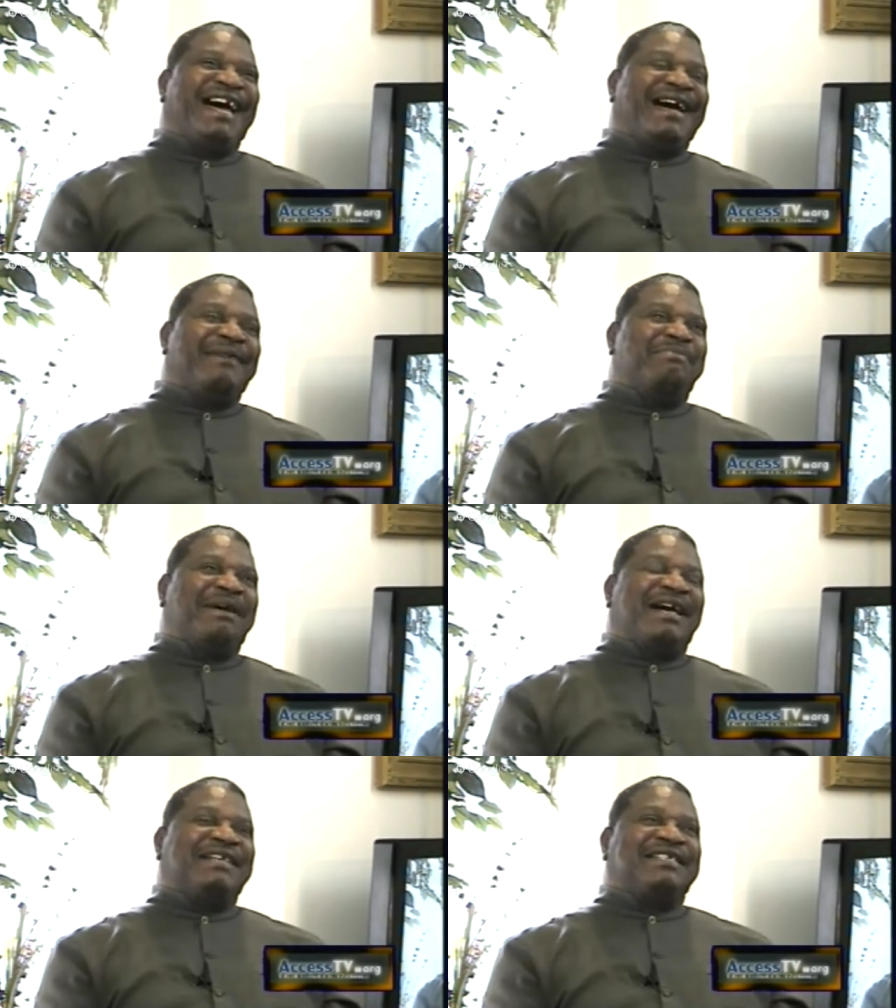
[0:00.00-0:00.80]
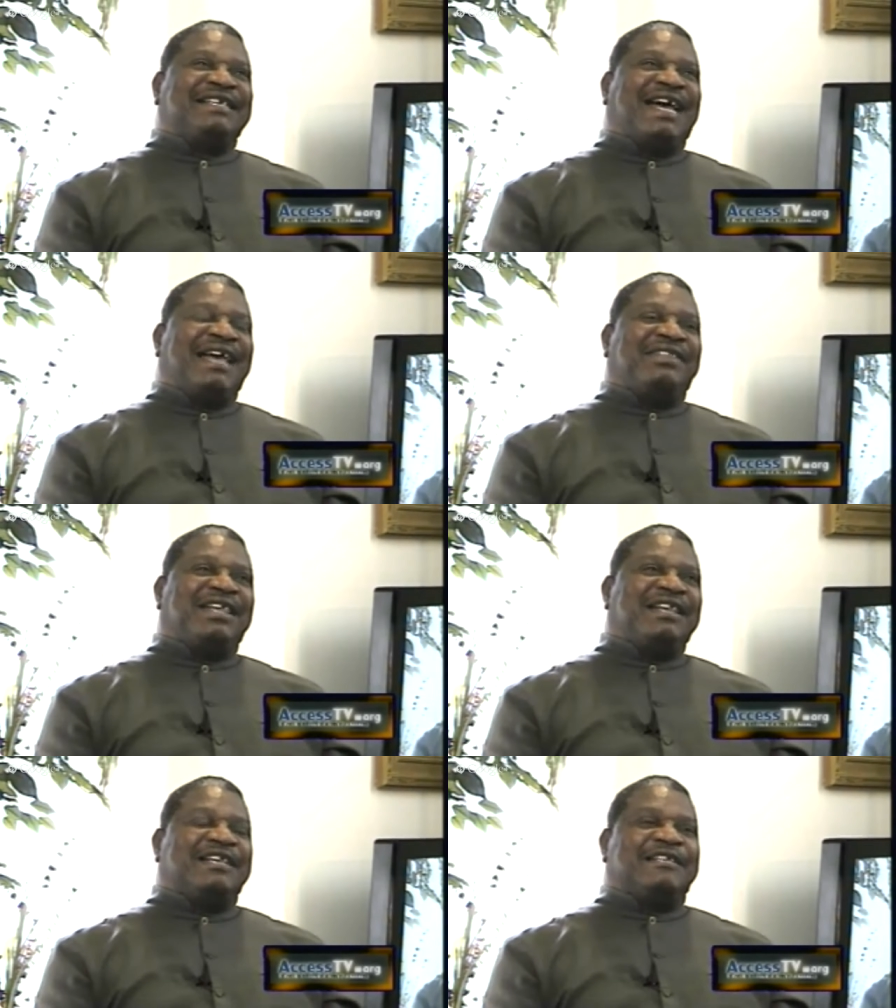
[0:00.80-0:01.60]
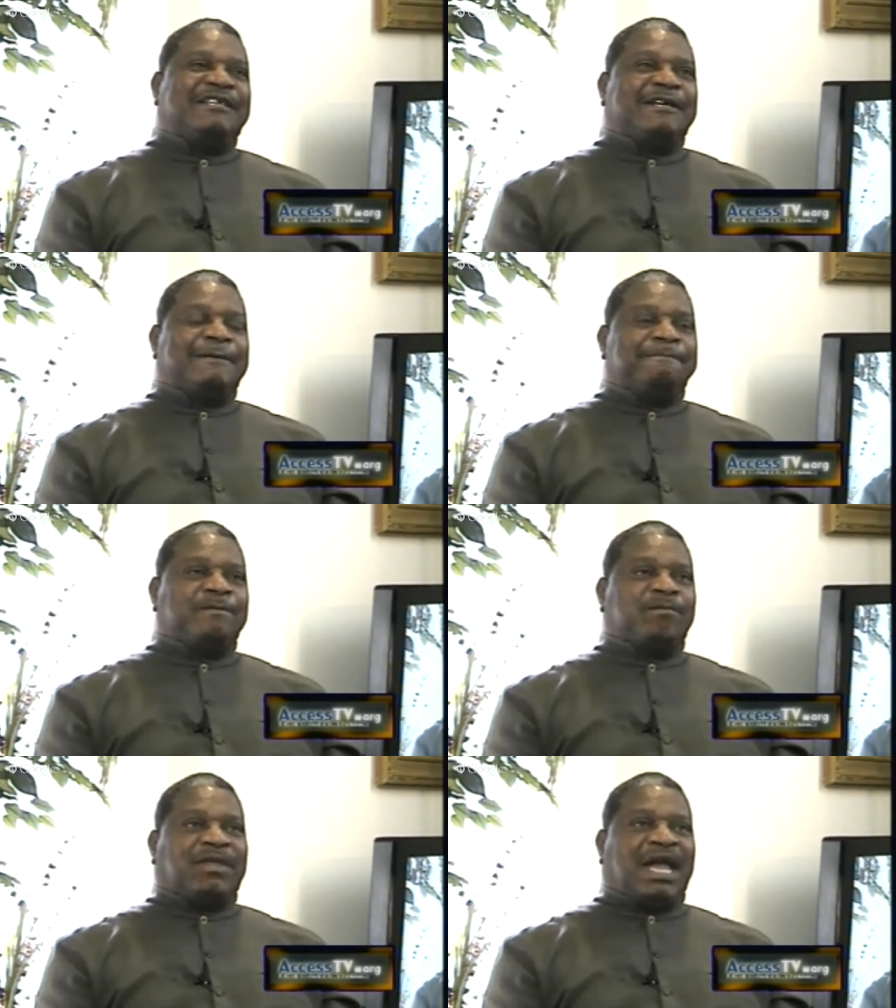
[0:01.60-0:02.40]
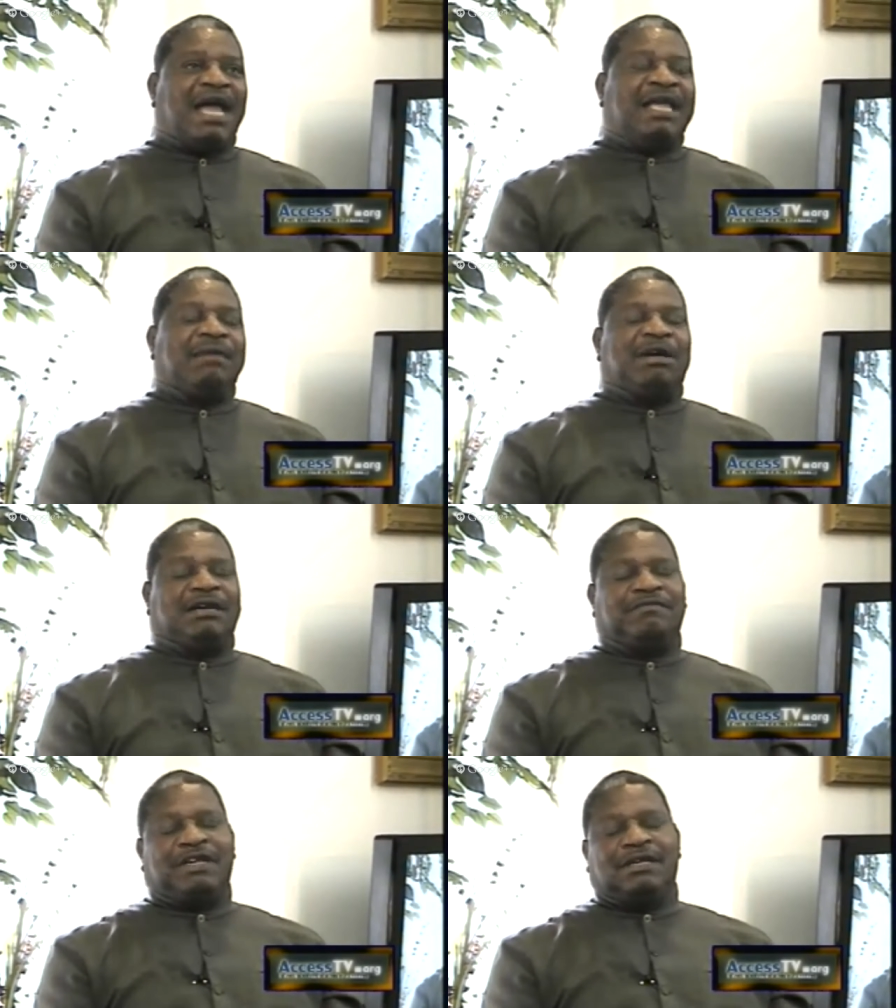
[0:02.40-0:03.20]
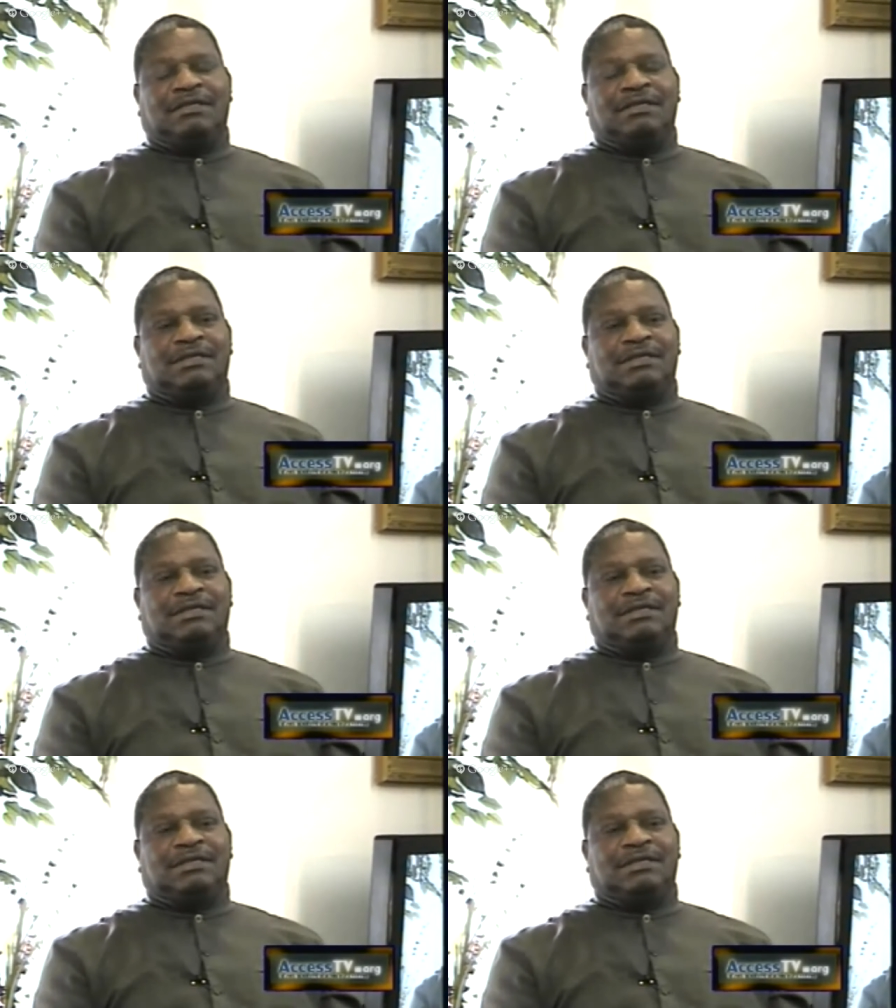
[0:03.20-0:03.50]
uh, but I think that uh, I came out of England.